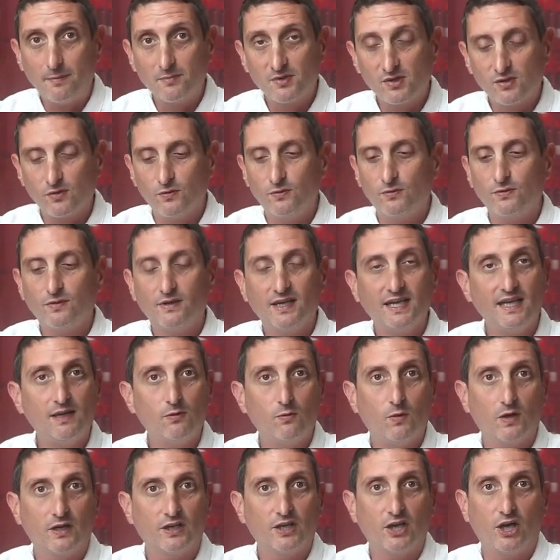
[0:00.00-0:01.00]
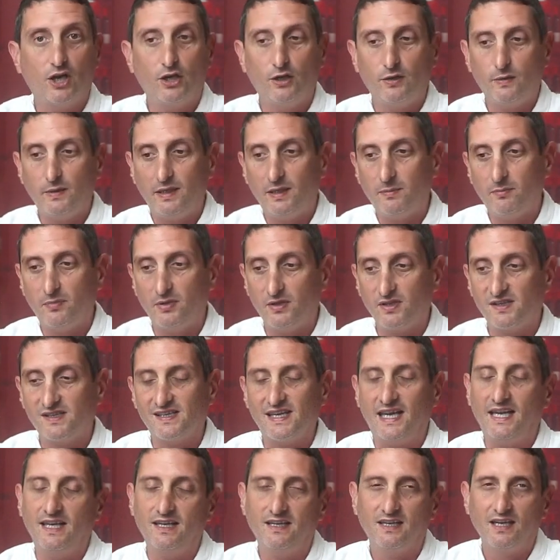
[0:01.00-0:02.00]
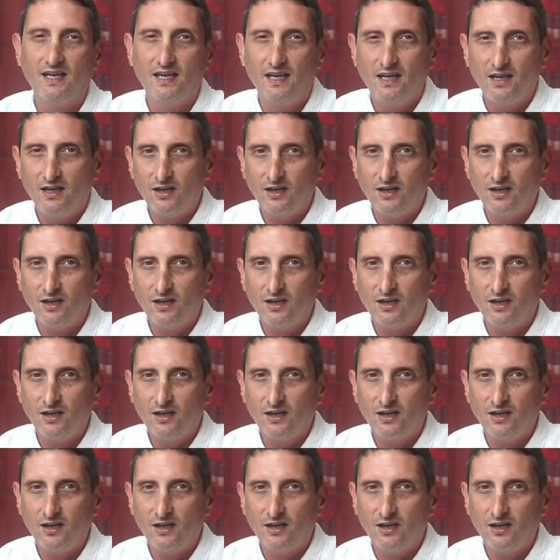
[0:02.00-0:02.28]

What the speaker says: absolutely 100%